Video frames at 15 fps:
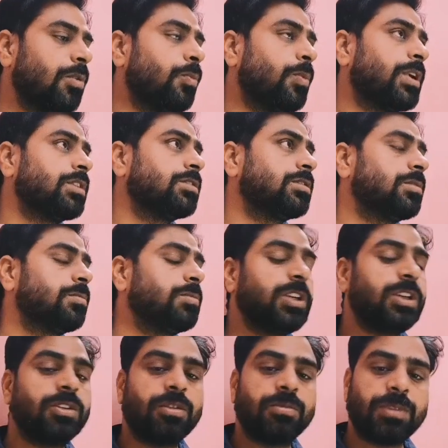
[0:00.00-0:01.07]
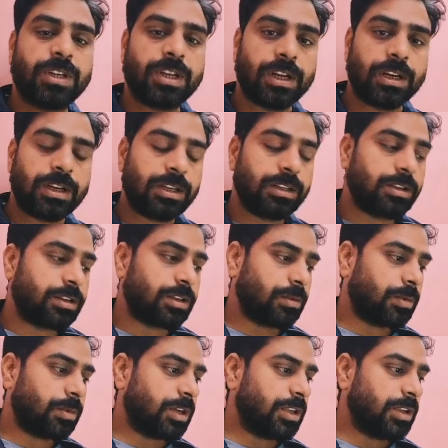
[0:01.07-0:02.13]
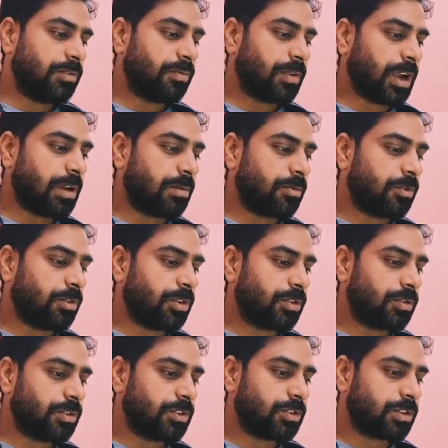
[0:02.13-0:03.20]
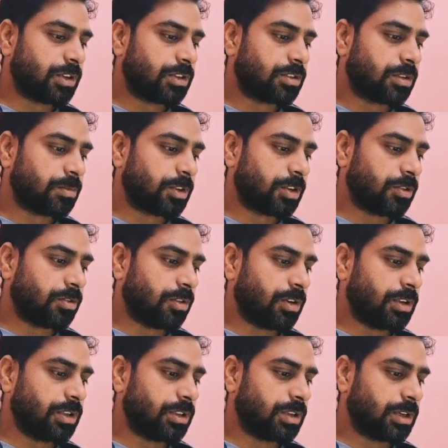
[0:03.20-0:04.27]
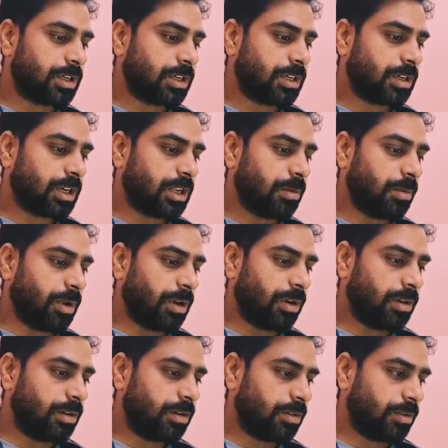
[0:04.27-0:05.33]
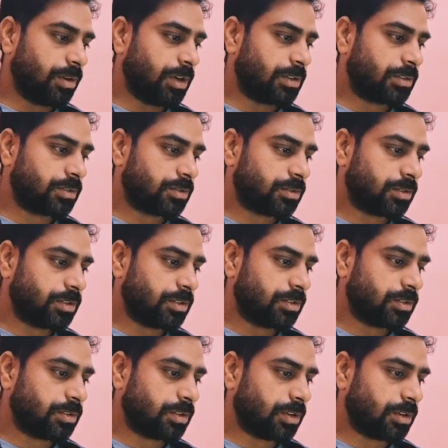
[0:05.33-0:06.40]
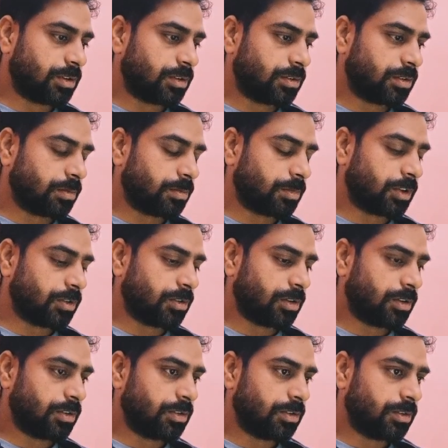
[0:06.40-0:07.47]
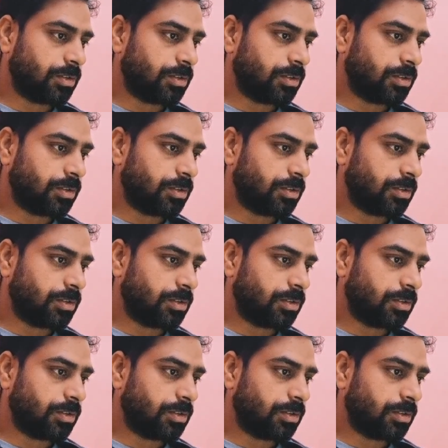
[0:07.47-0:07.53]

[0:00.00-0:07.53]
What is the meaning of the truncate the table? If I am going to insert some record in the date table, let's insert some record.